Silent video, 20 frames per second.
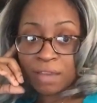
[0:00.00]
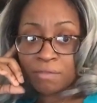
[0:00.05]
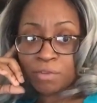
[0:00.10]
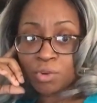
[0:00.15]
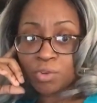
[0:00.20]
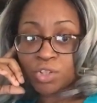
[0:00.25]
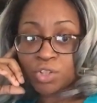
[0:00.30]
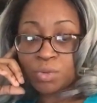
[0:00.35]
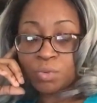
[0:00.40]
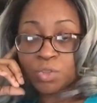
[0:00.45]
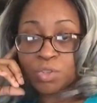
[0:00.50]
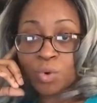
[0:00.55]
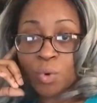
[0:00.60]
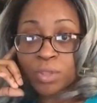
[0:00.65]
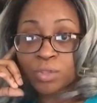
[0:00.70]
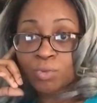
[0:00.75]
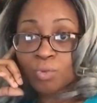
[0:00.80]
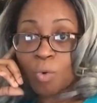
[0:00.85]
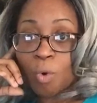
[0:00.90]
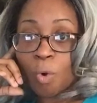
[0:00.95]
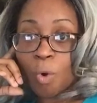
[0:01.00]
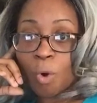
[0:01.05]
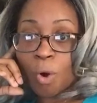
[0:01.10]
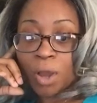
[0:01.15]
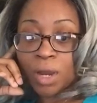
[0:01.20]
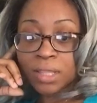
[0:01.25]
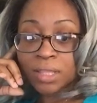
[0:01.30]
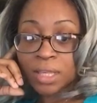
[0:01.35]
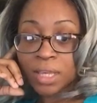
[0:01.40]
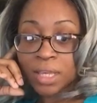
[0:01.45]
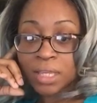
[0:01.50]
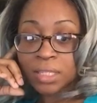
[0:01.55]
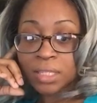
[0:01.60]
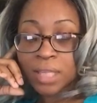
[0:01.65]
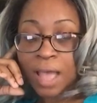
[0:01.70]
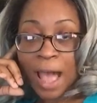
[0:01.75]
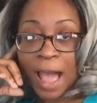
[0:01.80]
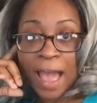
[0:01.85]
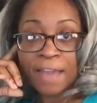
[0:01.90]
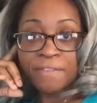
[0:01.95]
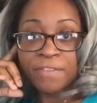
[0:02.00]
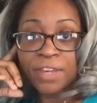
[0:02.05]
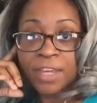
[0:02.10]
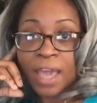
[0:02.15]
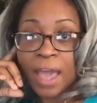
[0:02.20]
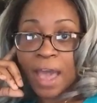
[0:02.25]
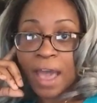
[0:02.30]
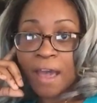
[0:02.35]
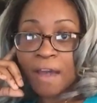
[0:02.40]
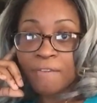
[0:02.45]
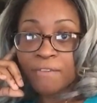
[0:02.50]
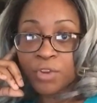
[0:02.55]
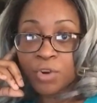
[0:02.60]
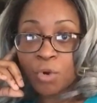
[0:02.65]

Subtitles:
even though she was going through all of this IVF,